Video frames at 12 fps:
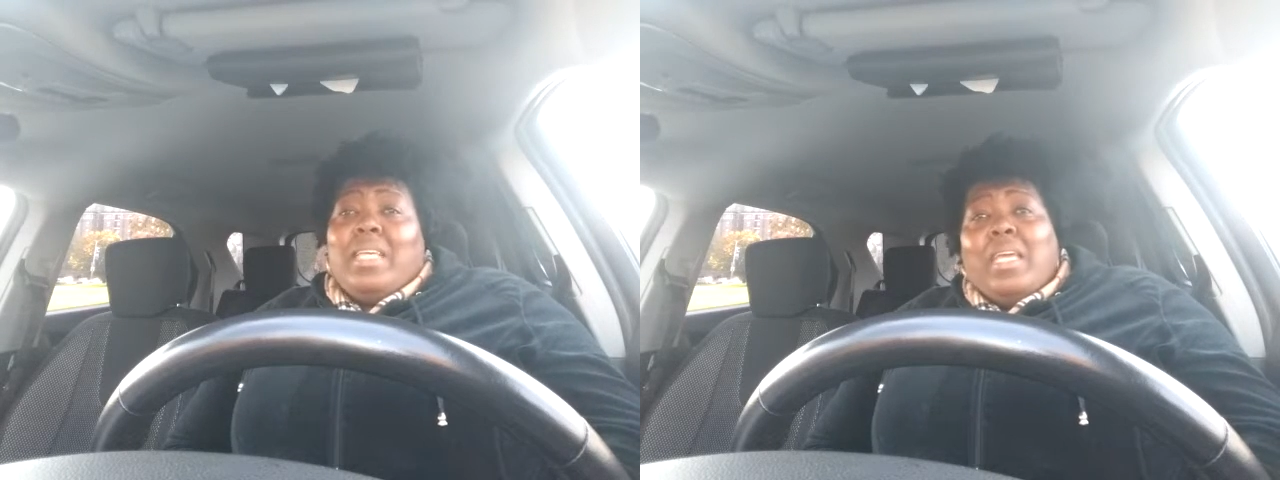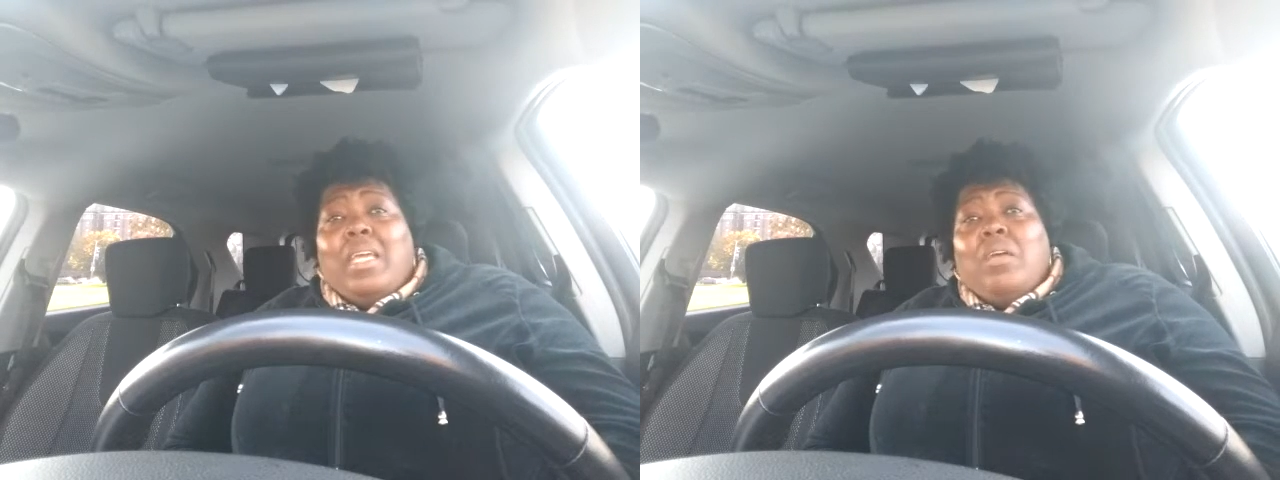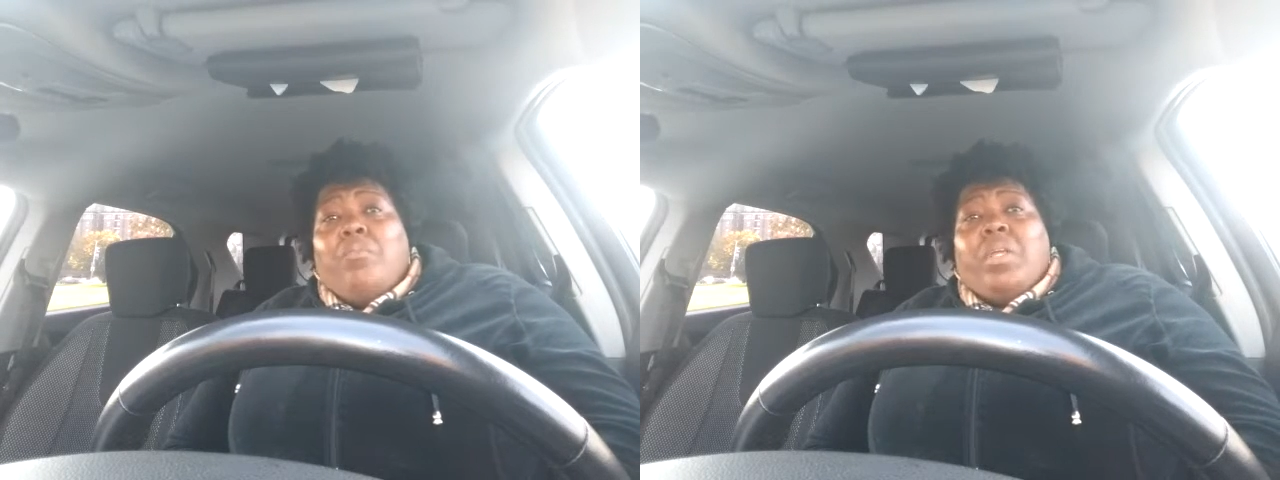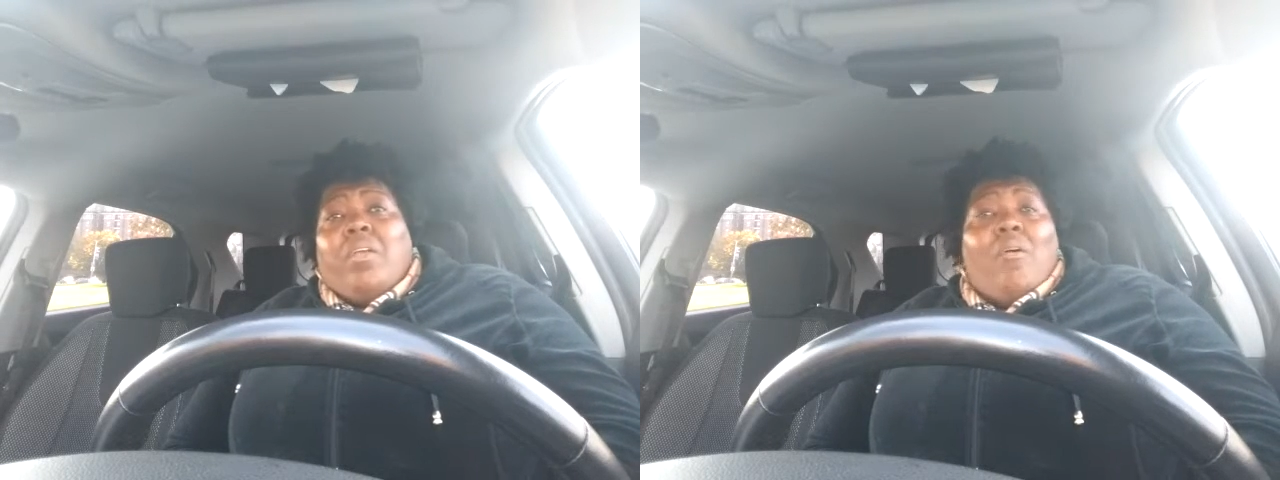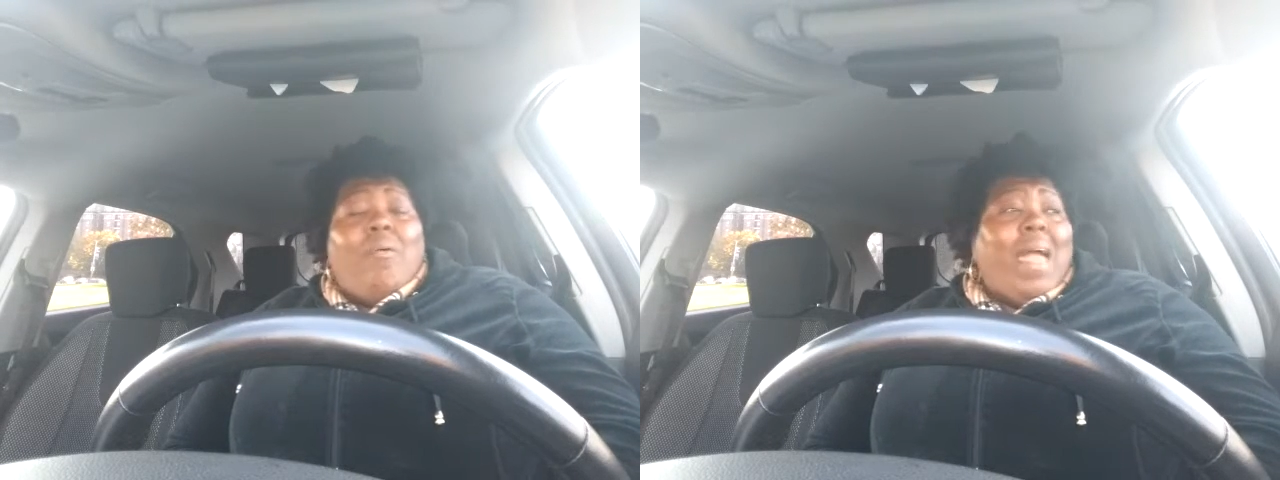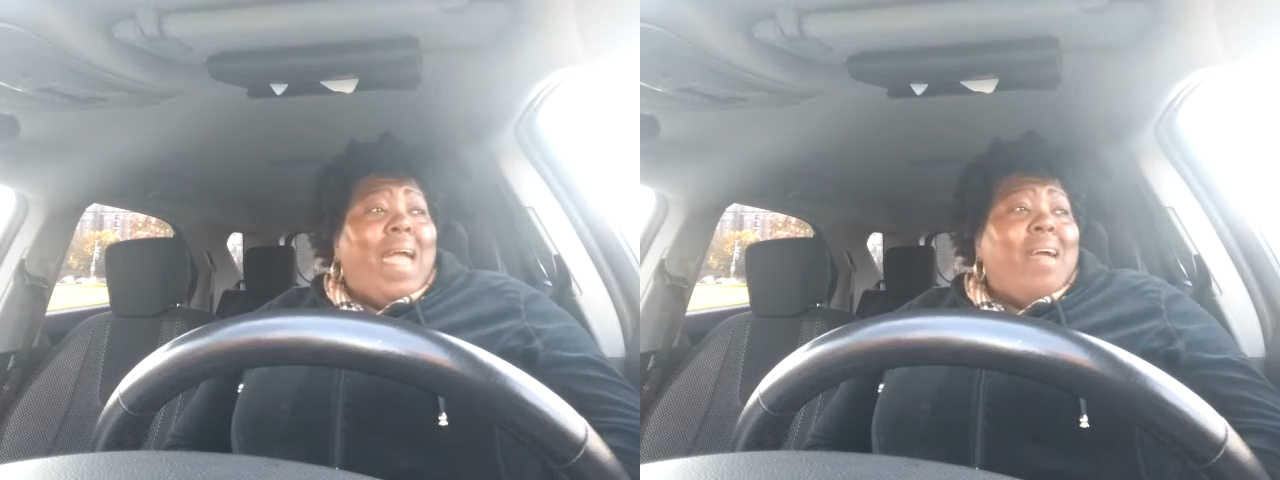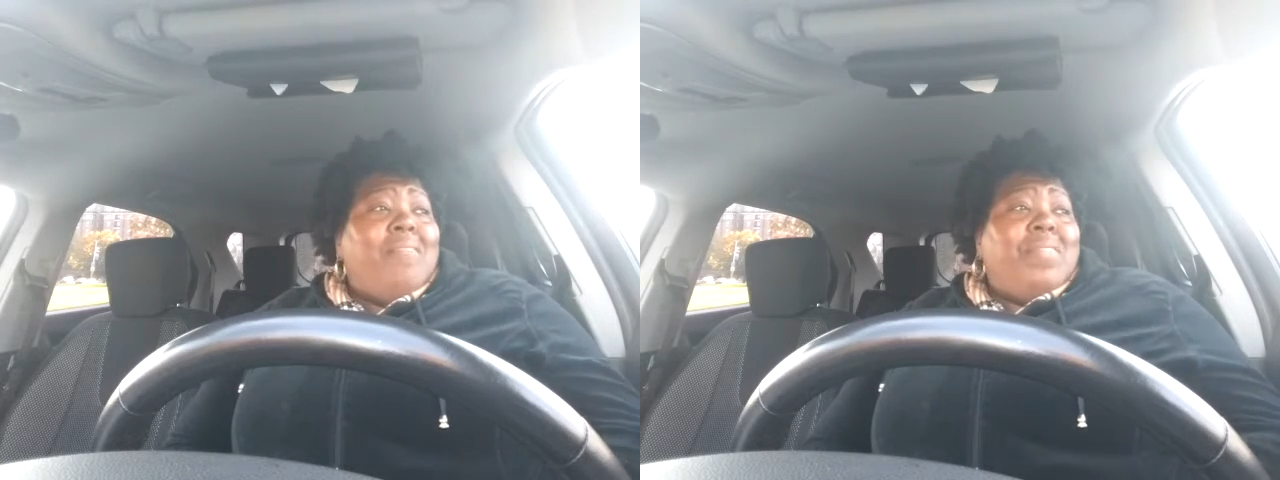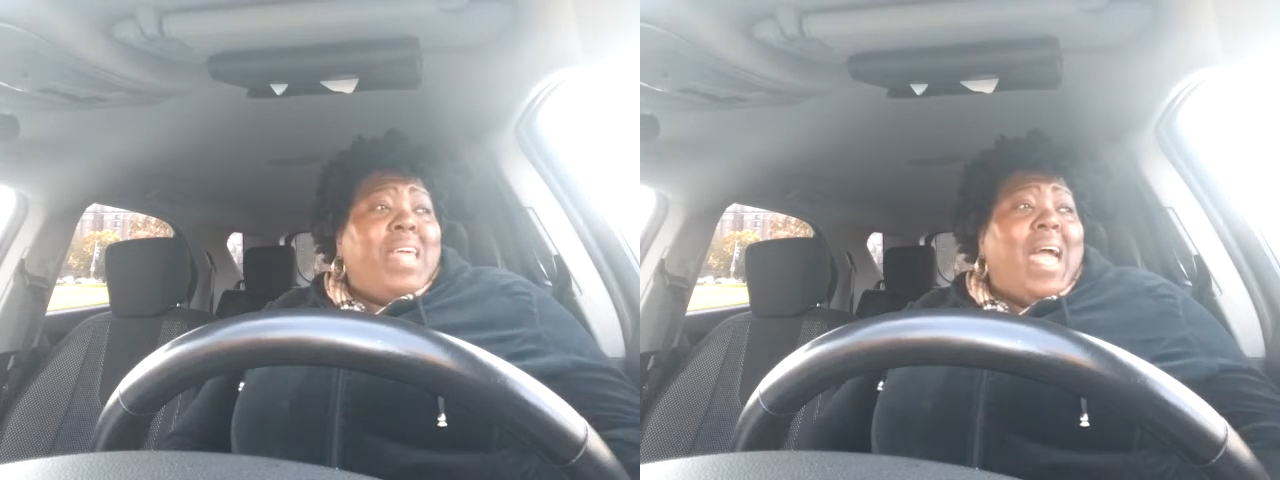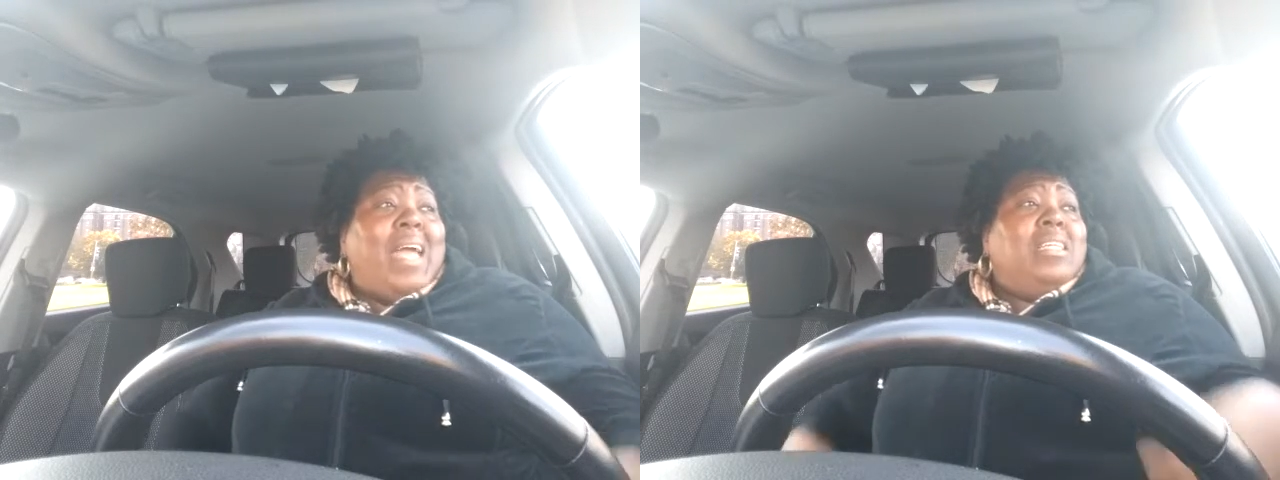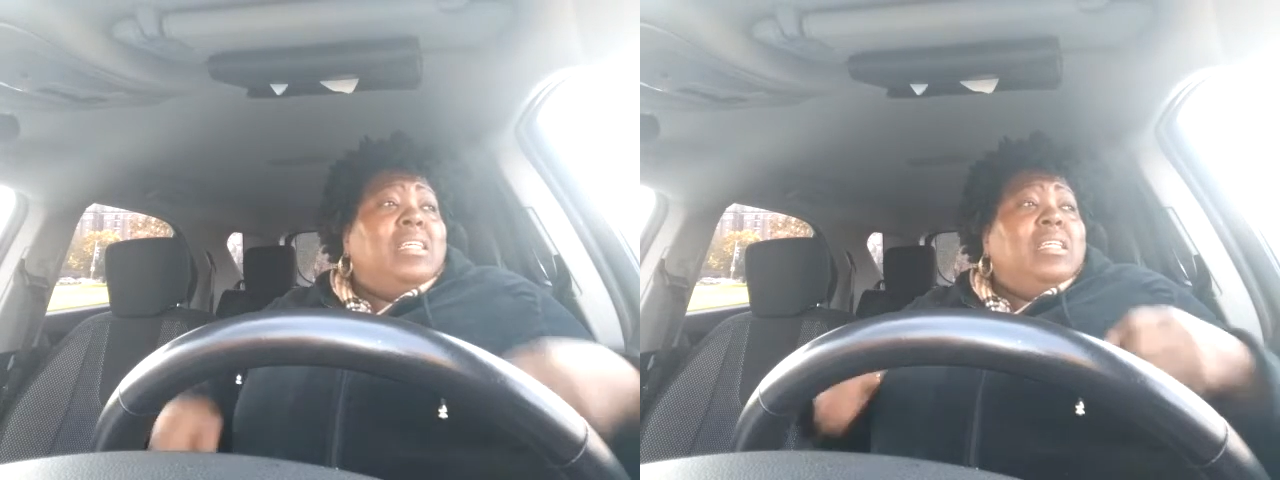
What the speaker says: here. We don't have that.